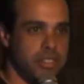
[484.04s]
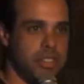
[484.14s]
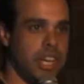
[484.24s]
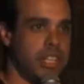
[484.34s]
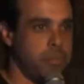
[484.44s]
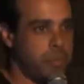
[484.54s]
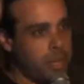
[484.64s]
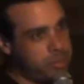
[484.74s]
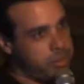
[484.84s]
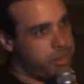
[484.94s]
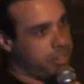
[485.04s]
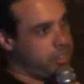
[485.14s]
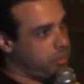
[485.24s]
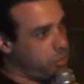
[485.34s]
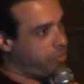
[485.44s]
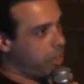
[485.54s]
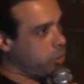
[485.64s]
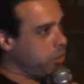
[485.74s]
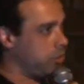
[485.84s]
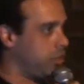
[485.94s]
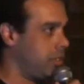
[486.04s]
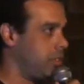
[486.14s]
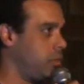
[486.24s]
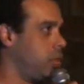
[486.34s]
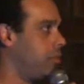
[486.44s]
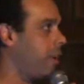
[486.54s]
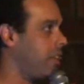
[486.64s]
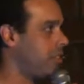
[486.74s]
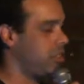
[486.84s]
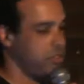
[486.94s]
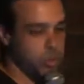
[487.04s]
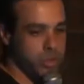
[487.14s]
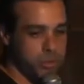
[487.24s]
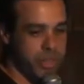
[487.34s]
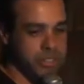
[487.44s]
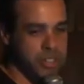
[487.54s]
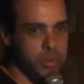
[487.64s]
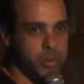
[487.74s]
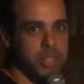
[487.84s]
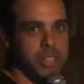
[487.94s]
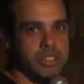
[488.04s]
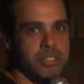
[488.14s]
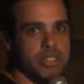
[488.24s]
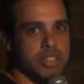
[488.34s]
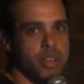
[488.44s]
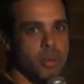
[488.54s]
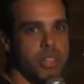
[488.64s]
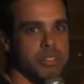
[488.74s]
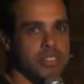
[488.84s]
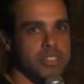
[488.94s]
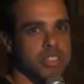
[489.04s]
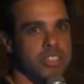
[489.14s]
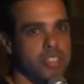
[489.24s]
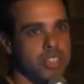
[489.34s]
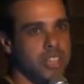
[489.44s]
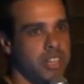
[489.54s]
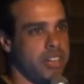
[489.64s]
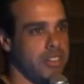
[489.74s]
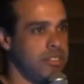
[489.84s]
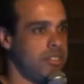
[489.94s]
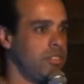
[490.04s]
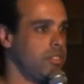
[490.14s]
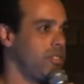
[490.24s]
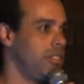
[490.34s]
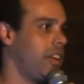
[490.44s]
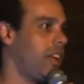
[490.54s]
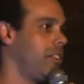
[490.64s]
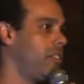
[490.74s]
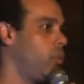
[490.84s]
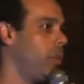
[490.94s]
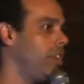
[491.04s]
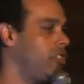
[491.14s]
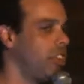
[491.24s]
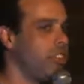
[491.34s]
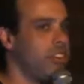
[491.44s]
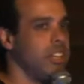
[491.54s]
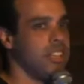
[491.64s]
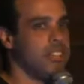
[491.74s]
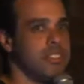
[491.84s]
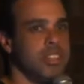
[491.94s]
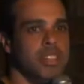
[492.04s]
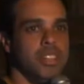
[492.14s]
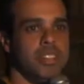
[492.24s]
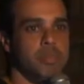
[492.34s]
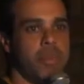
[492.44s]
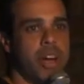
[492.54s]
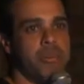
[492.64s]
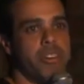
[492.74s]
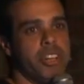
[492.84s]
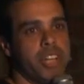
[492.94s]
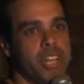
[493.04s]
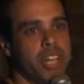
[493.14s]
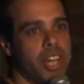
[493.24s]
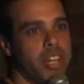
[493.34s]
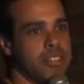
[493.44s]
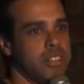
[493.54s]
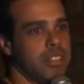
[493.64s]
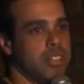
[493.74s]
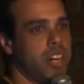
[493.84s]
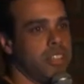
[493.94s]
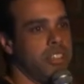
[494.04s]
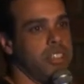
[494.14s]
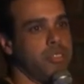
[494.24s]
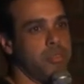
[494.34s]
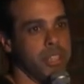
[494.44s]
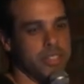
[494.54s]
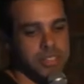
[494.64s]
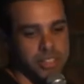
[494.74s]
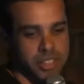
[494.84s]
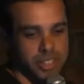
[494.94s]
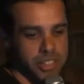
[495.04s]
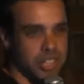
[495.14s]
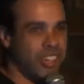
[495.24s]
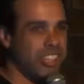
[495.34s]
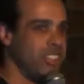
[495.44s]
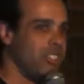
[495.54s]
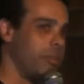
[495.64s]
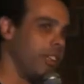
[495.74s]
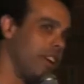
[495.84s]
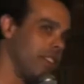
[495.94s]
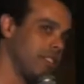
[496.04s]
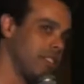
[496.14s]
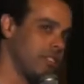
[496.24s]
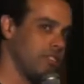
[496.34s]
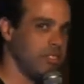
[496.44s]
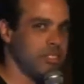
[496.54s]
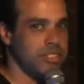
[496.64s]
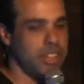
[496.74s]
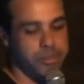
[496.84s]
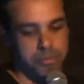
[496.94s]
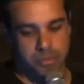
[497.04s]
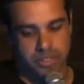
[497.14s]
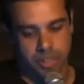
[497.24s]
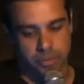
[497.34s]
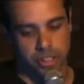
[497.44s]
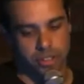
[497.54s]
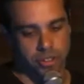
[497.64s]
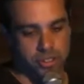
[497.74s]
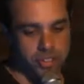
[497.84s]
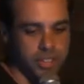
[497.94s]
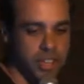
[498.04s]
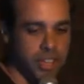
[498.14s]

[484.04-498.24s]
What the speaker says: The other problem that we found with MySQL is we used it initially as that we generated the primary key as an auto increment. Now, auto increment has some issues.